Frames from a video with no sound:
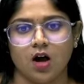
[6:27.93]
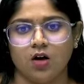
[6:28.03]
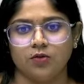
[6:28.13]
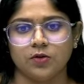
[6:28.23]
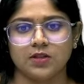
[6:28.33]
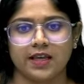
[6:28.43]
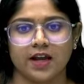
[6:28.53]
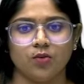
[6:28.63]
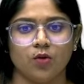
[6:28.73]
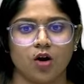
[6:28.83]
A
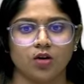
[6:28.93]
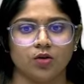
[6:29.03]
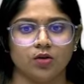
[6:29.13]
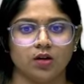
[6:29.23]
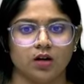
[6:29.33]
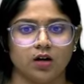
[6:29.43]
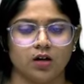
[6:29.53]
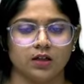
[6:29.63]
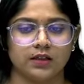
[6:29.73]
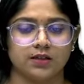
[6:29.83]
full-scale war could
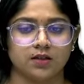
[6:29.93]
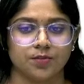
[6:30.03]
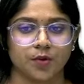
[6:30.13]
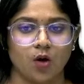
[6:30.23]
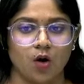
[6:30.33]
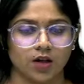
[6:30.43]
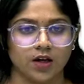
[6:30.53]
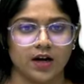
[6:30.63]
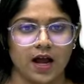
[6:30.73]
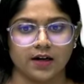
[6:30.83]
disrupt
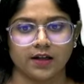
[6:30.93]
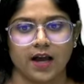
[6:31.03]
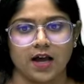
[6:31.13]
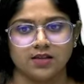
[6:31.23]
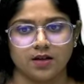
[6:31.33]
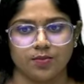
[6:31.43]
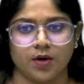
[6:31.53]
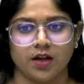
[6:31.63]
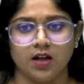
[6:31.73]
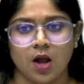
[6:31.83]
oil and gas
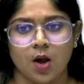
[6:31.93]
supply,